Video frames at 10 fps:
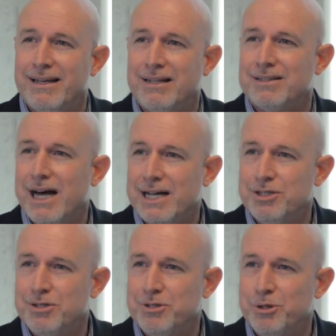I'll
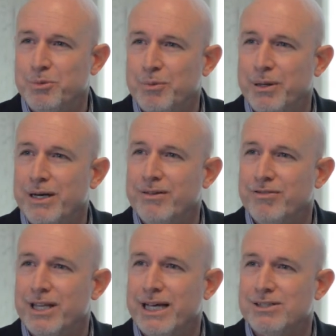guide you through preparing
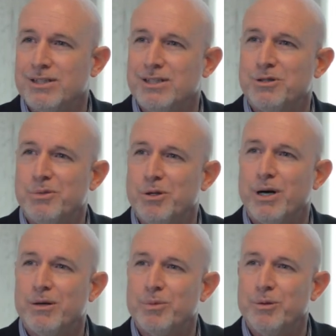for that so that you'll be
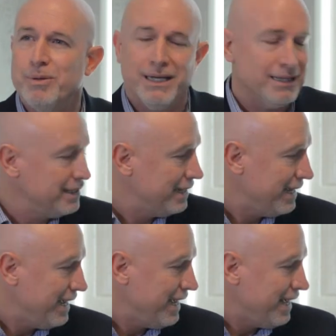well prepared.
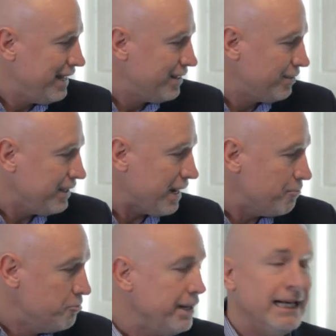The thing
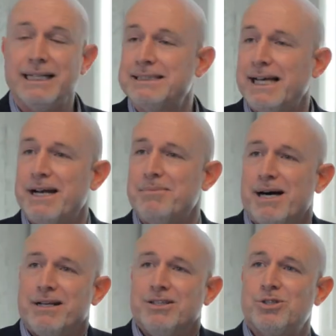I'm really excited
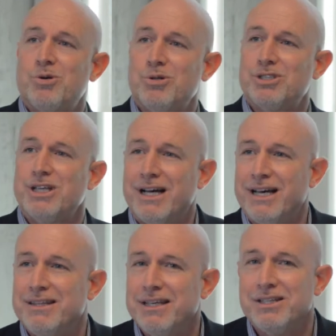about in this course, and
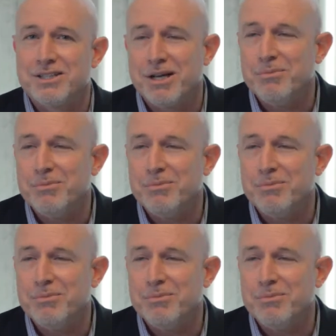I think is going to